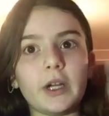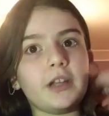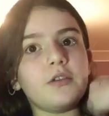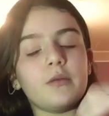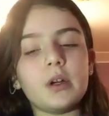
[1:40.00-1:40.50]

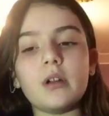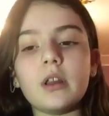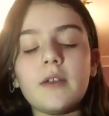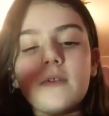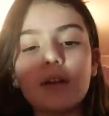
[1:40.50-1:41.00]
Way too
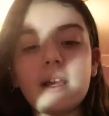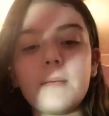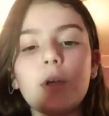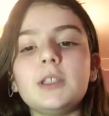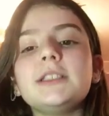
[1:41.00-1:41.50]
early for
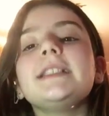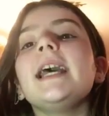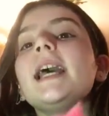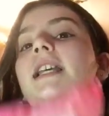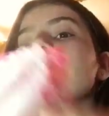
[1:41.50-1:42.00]

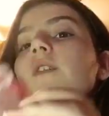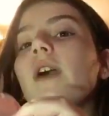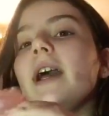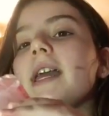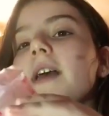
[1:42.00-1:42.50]
tampons.
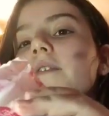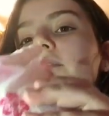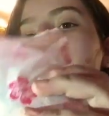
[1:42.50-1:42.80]
So I have